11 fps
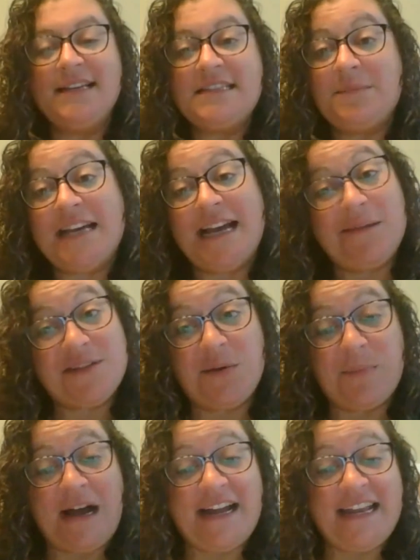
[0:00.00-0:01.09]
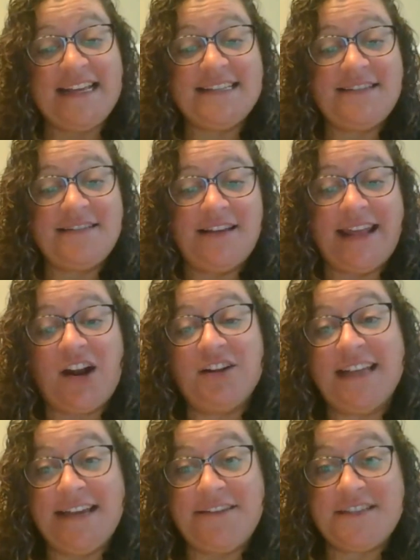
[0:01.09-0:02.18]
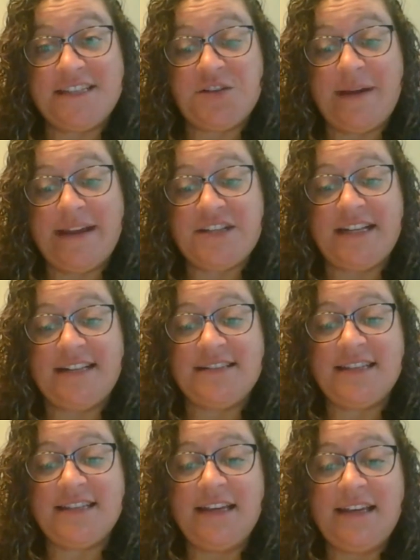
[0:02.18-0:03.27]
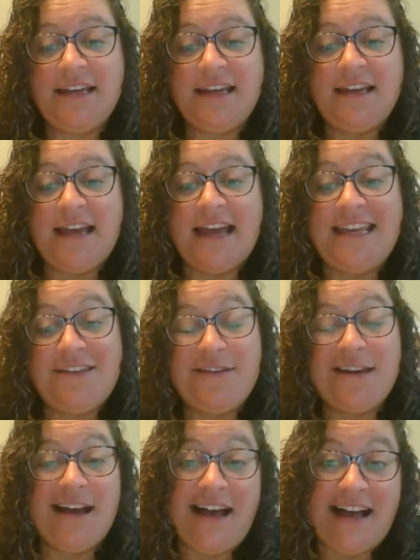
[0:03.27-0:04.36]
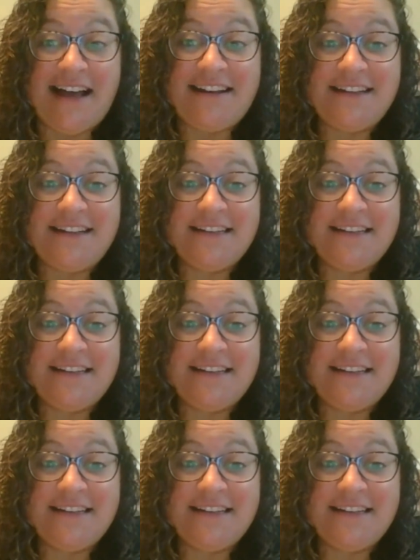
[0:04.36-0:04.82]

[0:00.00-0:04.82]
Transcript: Sometimes our bodies and our life situations, and even God,